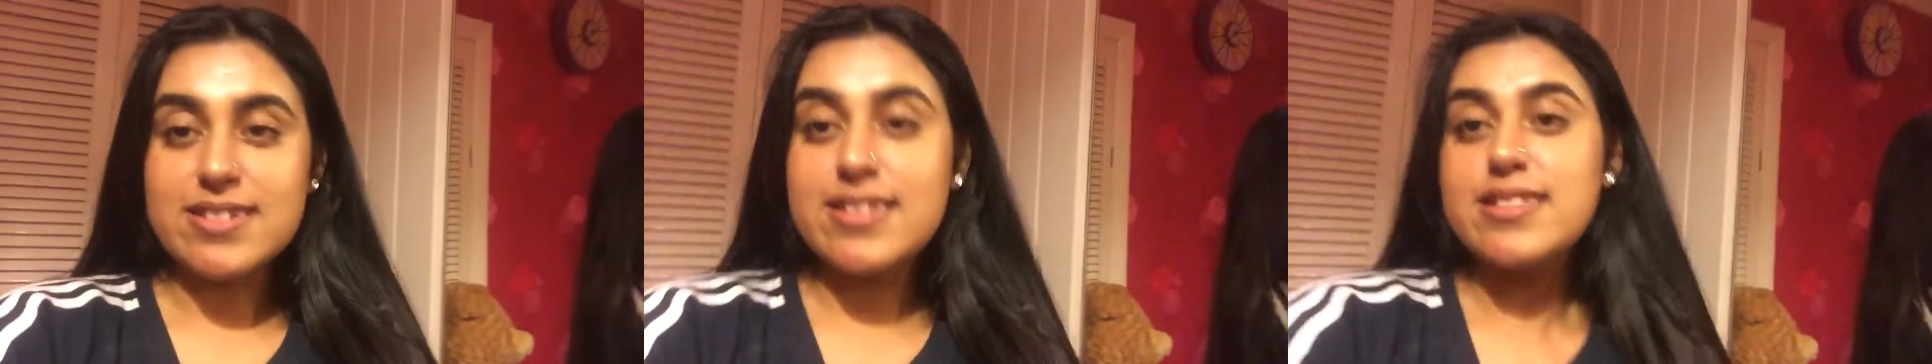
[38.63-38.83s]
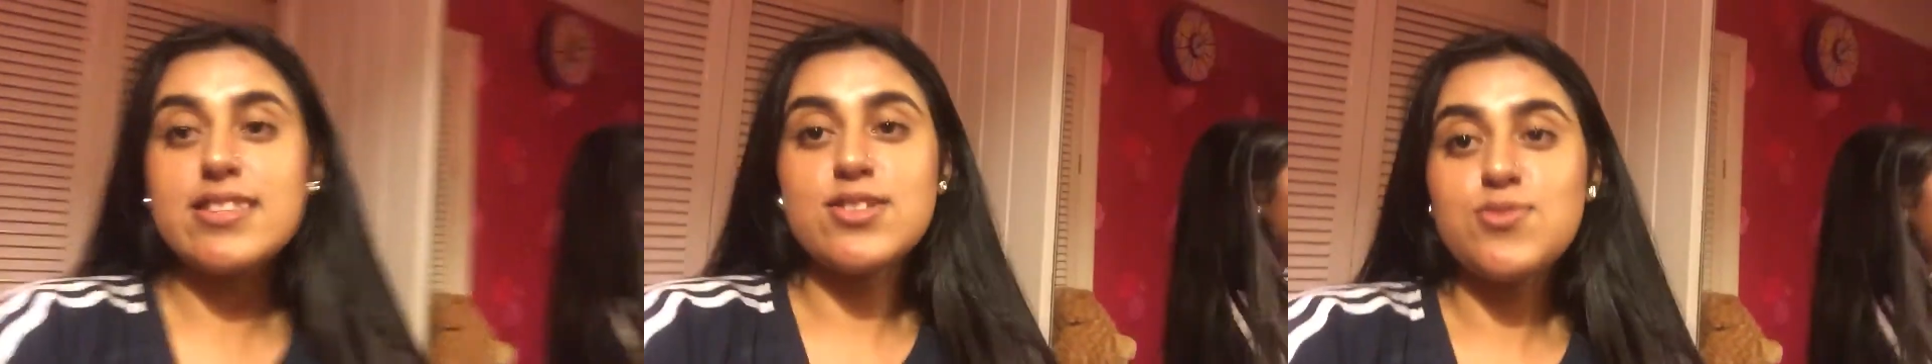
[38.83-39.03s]

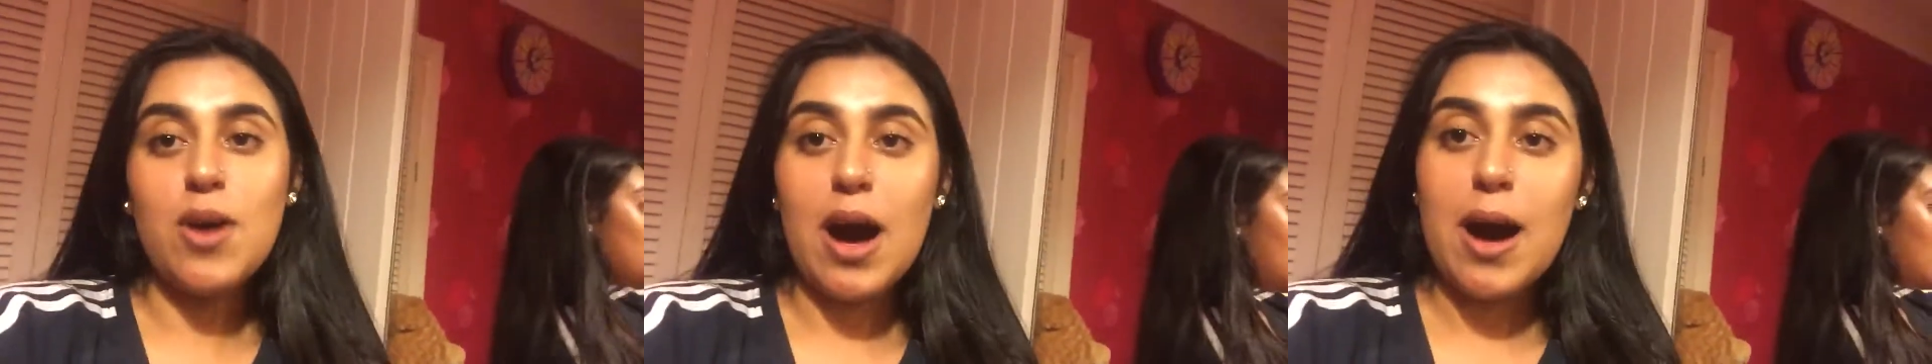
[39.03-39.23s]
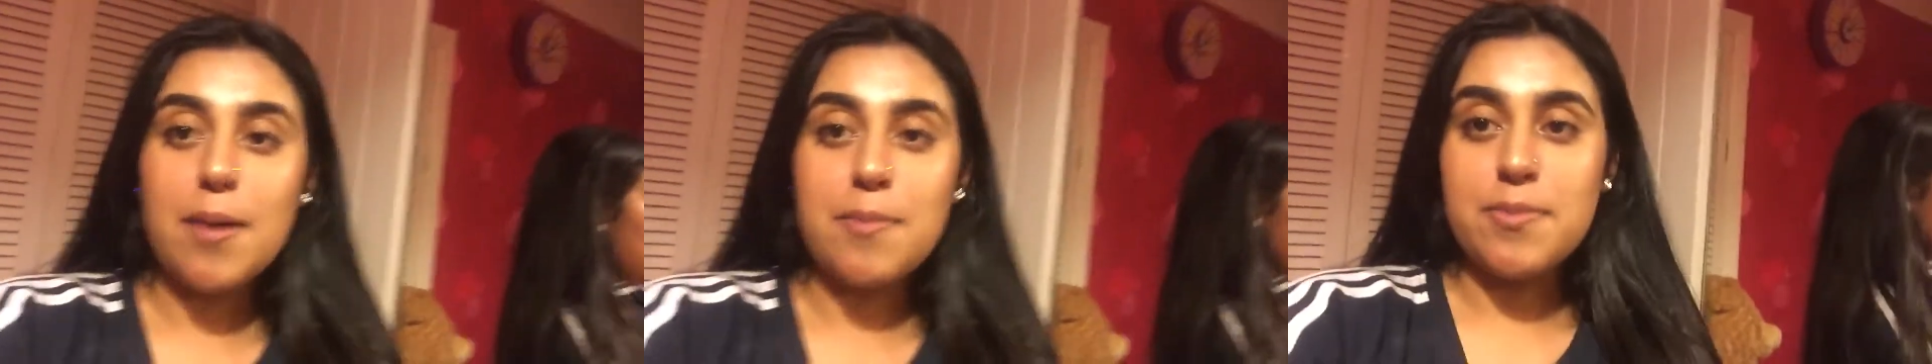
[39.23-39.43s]
This is
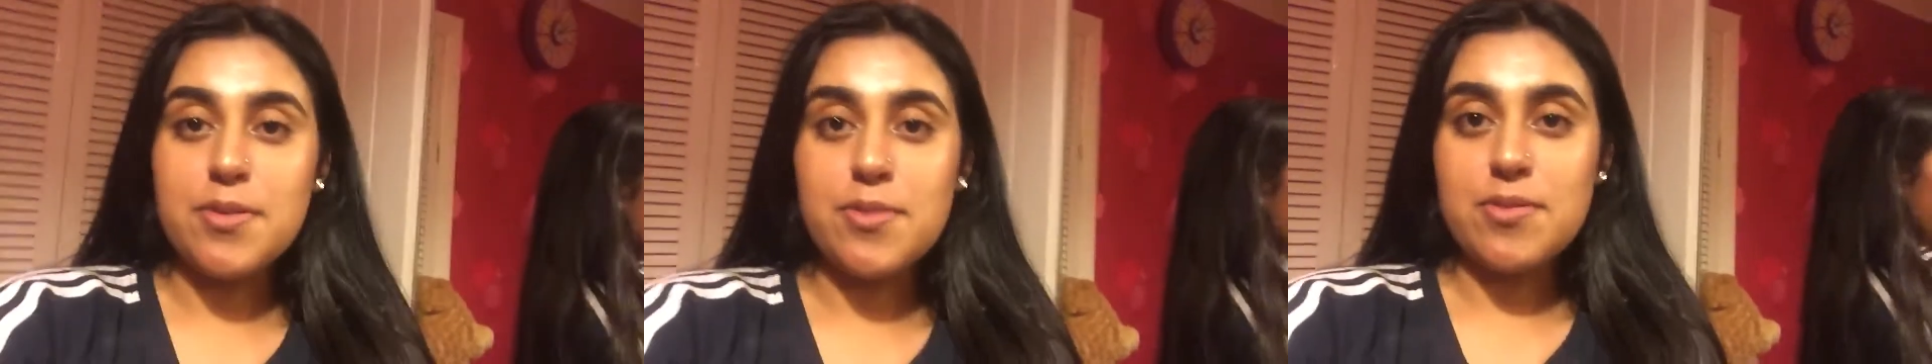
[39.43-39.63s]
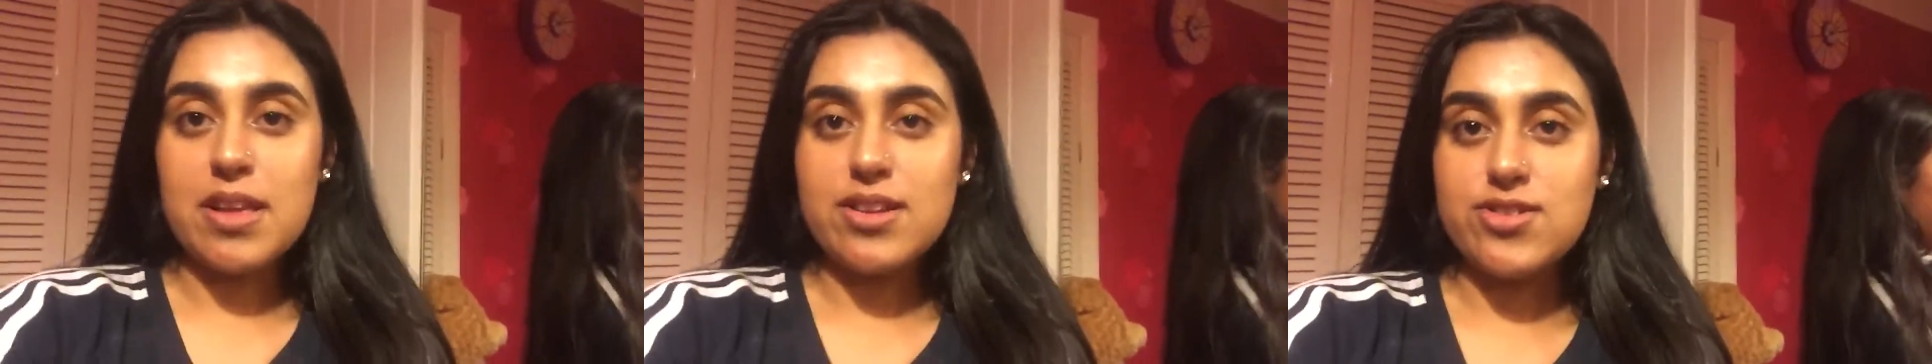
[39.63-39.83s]
what
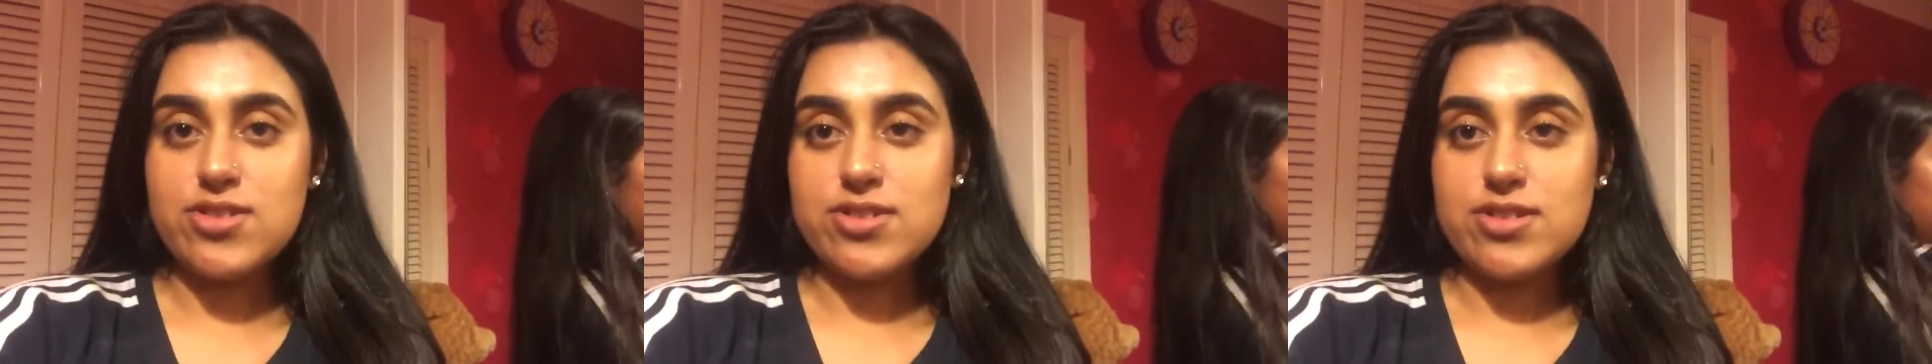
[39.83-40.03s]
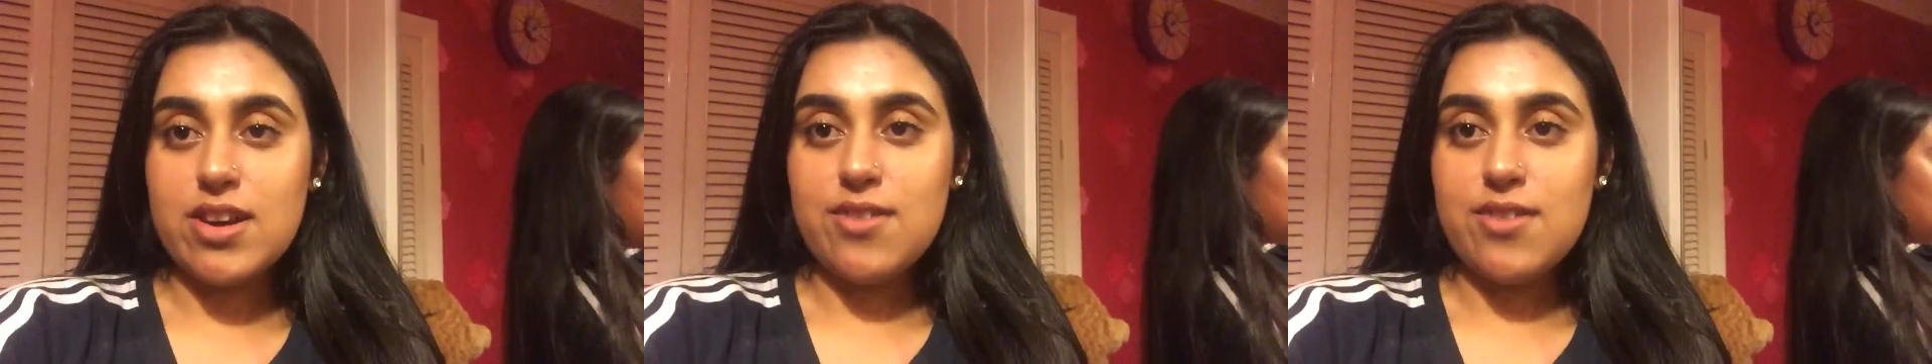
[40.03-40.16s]
happened when I just